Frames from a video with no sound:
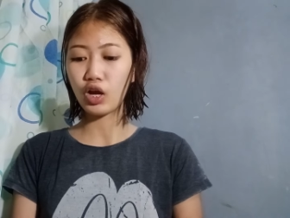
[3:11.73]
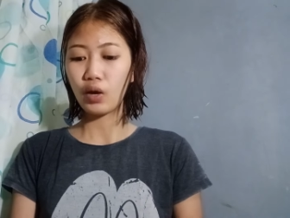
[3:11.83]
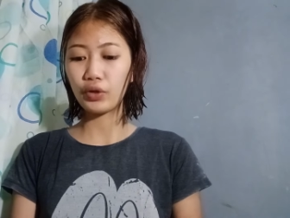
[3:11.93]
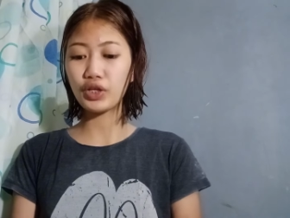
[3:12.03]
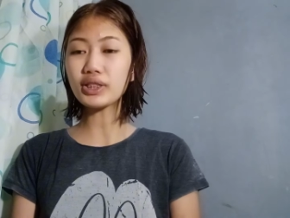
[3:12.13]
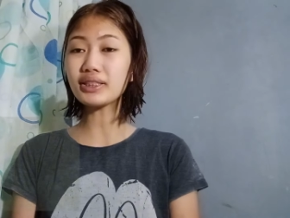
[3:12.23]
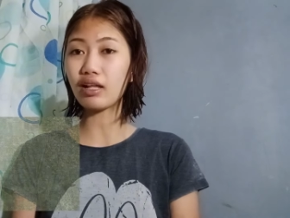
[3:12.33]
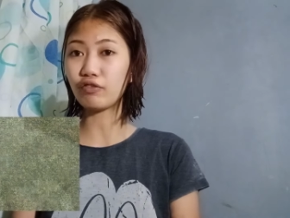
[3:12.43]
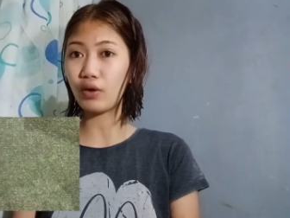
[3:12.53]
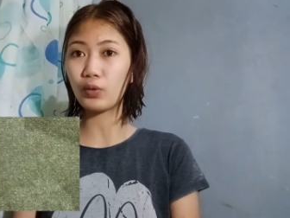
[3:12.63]
We use a
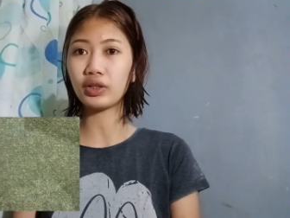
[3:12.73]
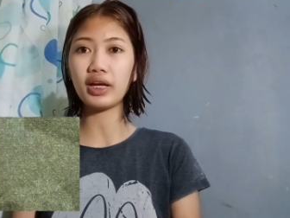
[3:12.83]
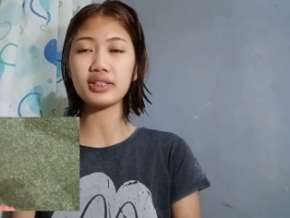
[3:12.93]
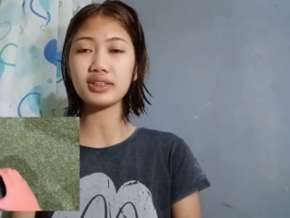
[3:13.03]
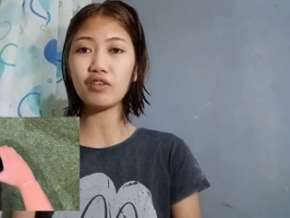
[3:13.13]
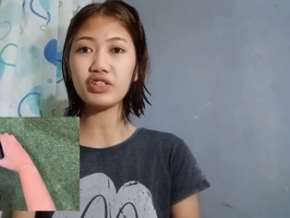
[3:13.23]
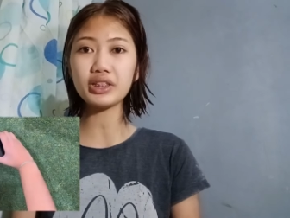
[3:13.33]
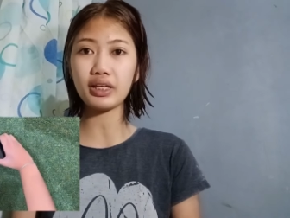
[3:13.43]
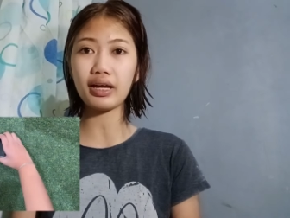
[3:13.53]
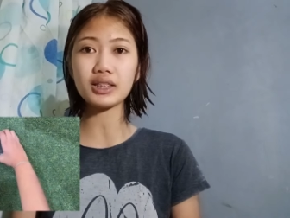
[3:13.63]
cell phone and a selfie
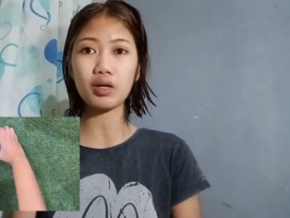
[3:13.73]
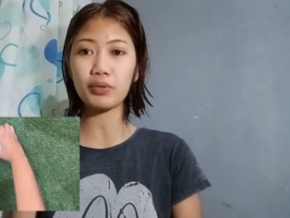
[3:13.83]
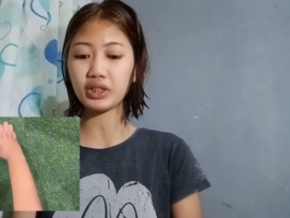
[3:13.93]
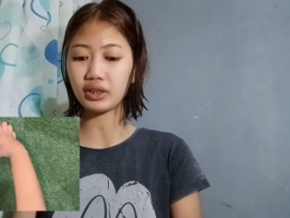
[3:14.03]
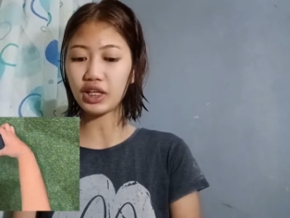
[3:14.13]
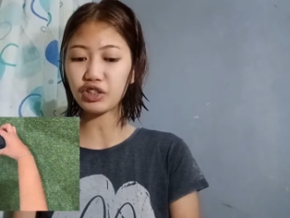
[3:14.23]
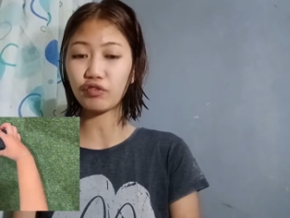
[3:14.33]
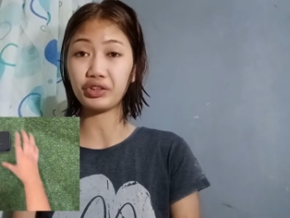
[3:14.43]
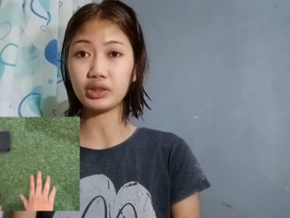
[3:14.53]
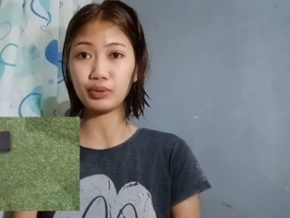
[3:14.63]
stick as a representation
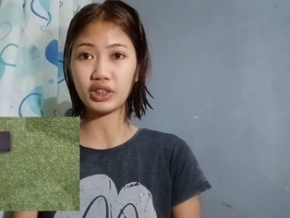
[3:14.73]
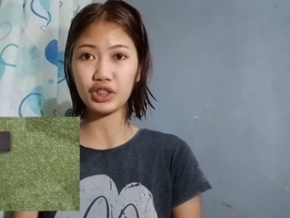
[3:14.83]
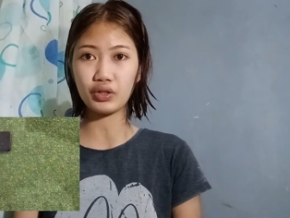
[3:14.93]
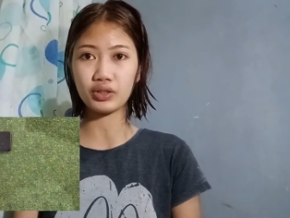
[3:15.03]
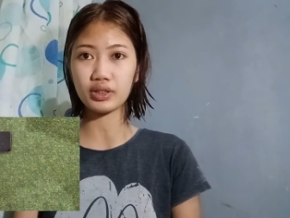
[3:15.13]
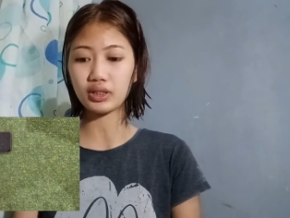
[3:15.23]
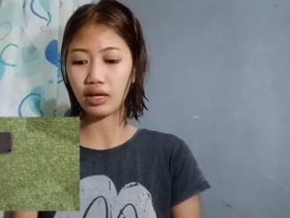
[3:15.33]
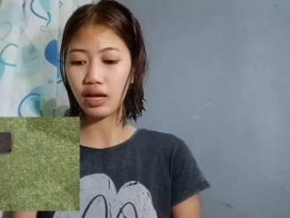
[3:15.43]
for these positions.